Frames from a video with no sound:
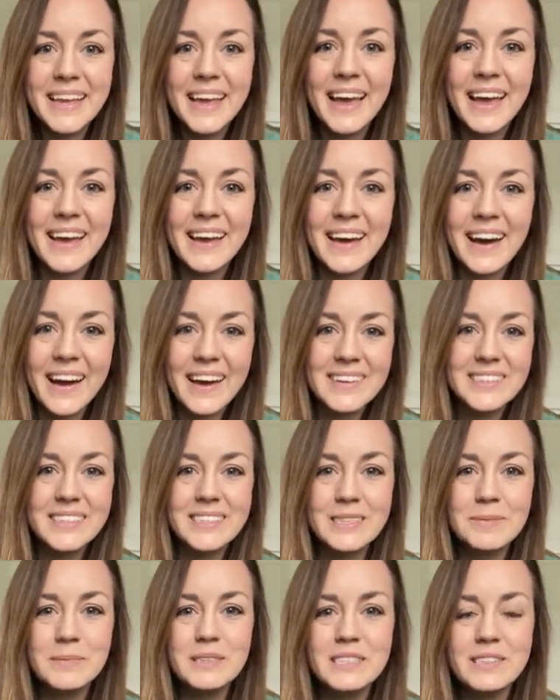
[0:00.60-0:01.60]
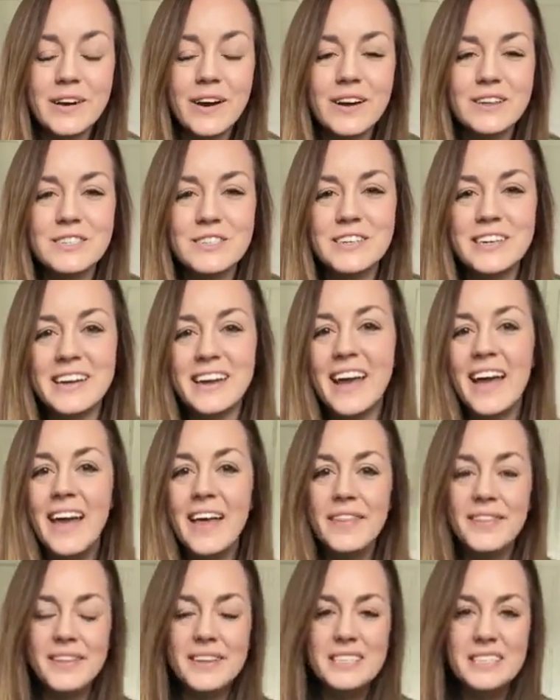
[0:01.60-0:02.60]
Hey guys, it's Miss Audrey.
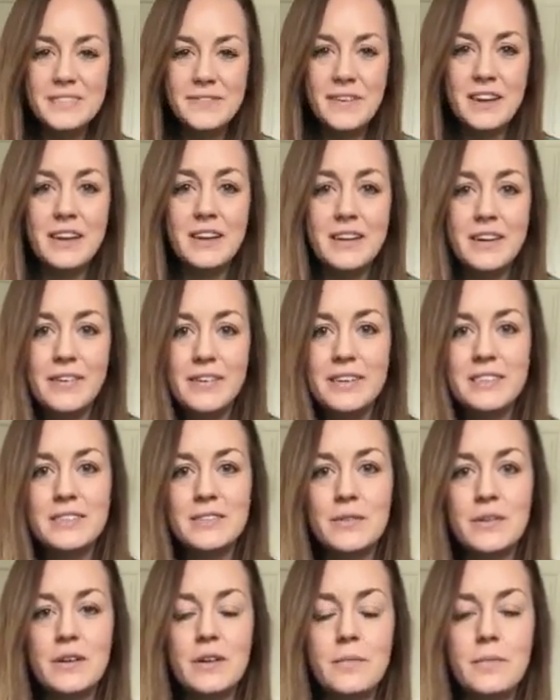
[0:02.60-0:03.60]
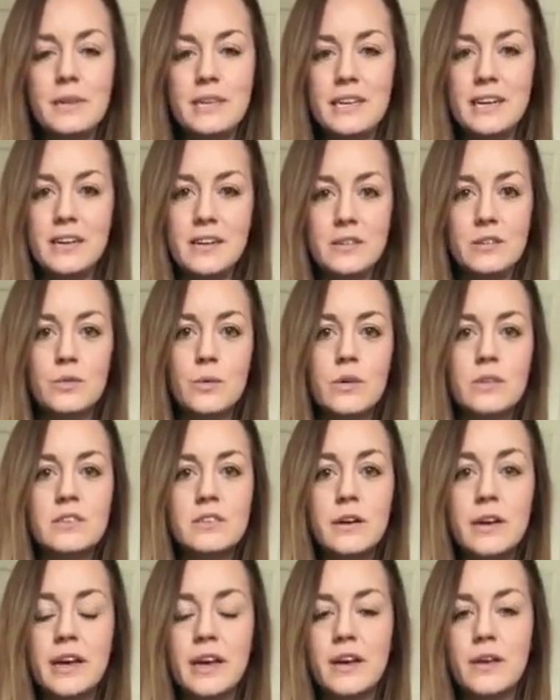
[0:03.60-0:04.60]
This video is going to be geared towards
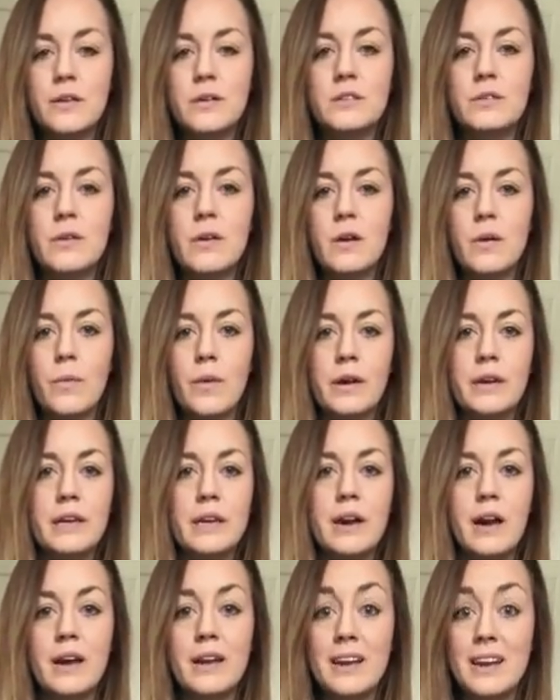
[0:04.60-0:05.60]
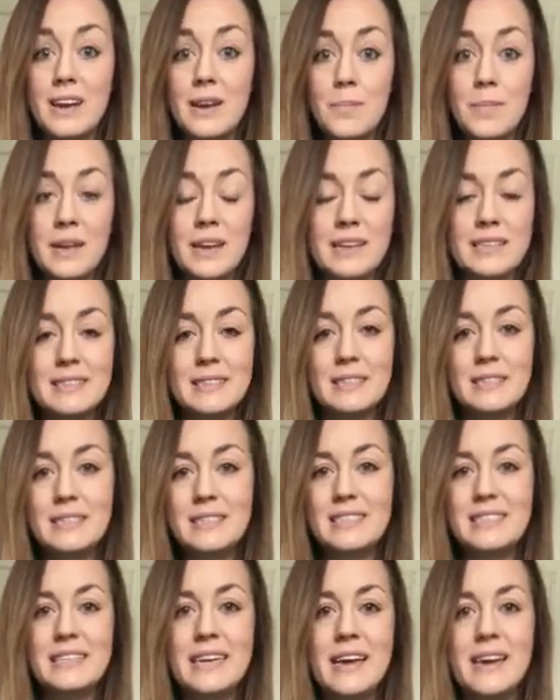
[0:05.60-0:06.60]
our kiddos who are working on independent
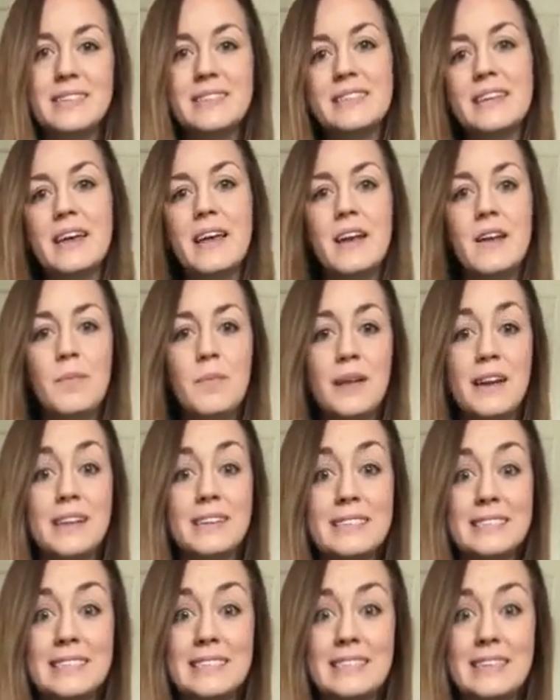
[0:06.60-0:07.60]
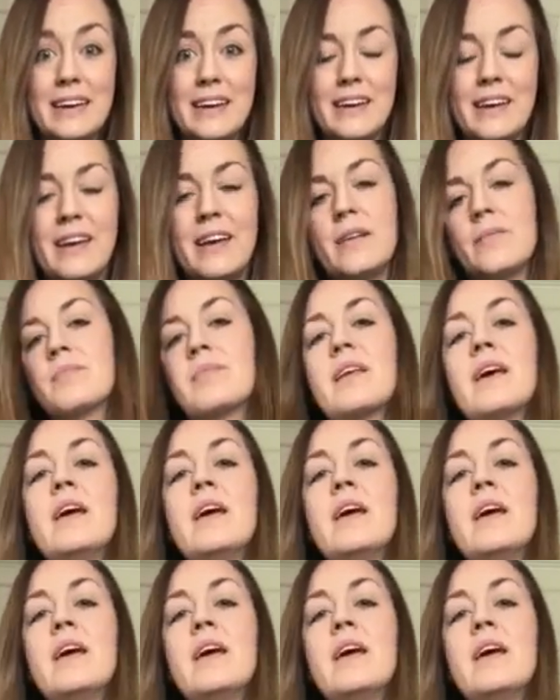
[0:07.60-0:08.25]
sit-to-stands and independent standing.